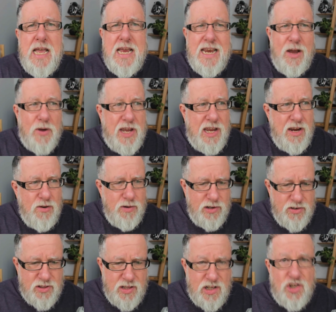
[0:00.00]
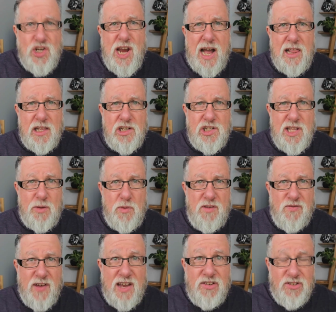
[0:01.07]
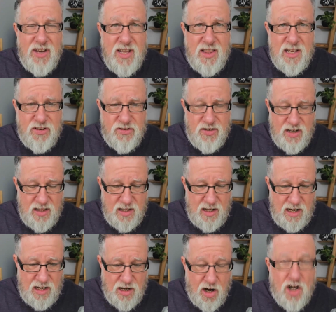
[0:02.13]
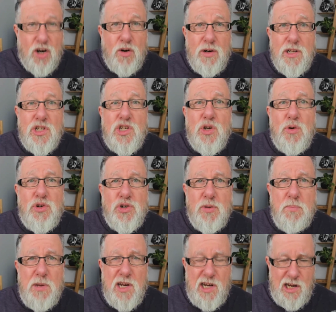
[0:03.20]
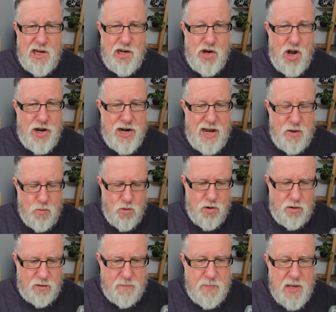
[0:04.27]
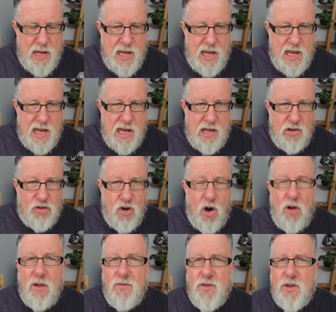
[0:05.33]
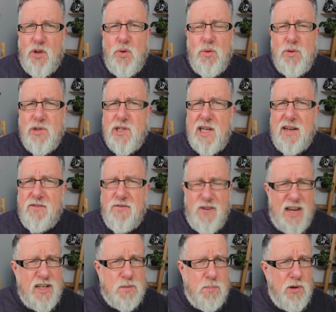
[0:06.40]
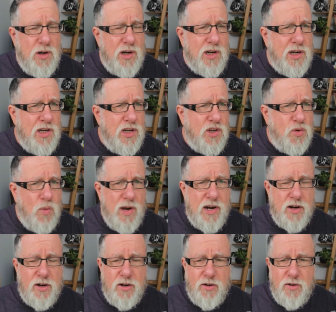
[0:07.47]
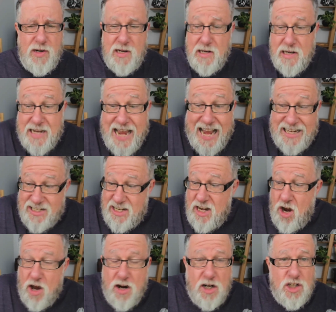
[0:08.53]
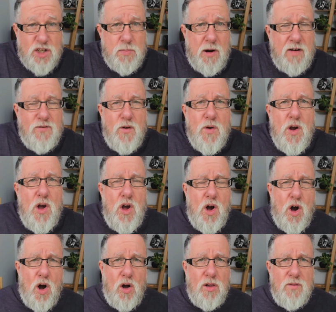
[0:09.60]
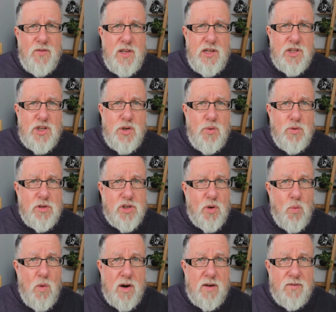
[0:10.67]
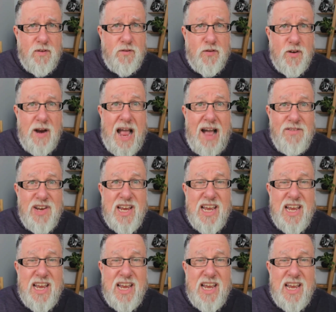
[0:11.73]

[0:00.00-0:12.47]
Now, here is the challenge that we face in this in the in our current social media and online world, is all of tools like Facebook and Twitter and texting on our smartphone, all of these tools are wonderful for having